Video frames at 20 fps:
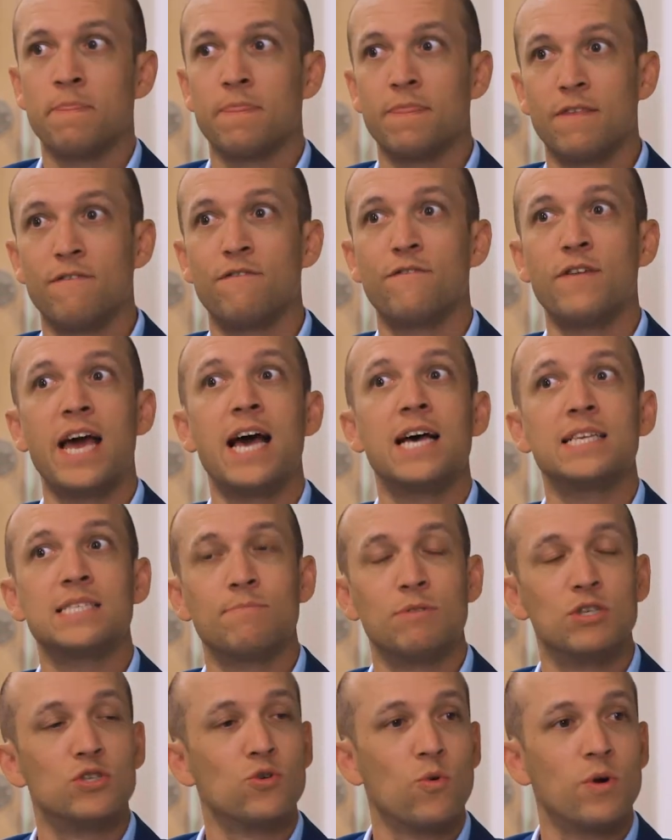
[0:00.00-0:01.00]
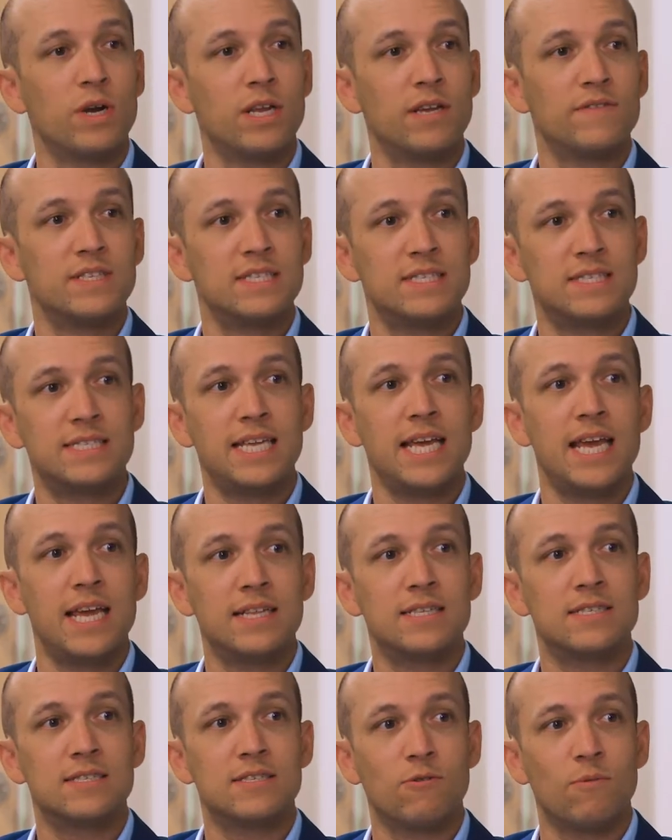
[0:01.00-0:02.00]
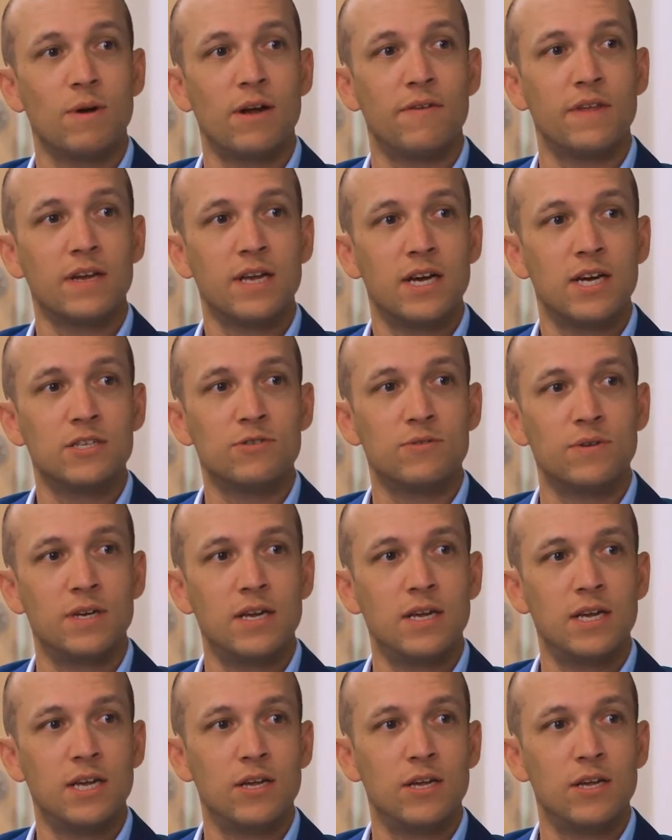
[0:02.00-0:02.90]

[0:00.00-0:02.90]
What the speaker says: The vast majority of states around the country